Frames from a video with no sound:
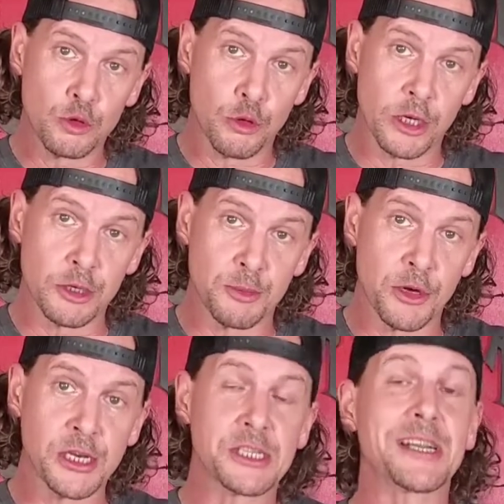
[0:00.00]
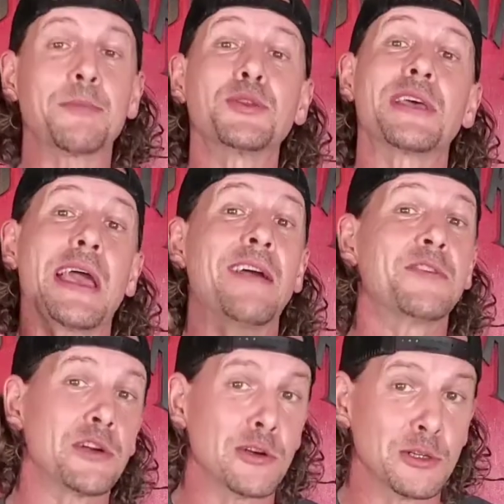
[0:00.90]
trigger springs and I put the
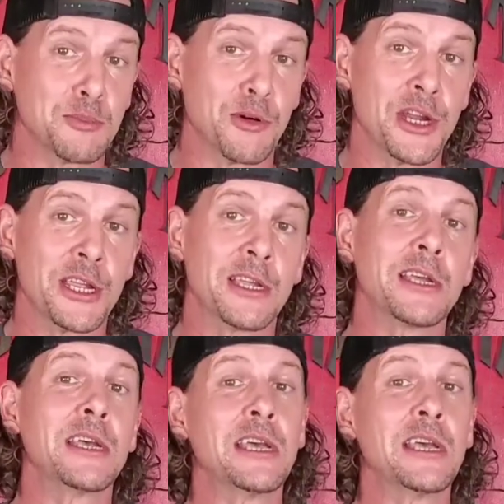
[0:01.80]
heavier spring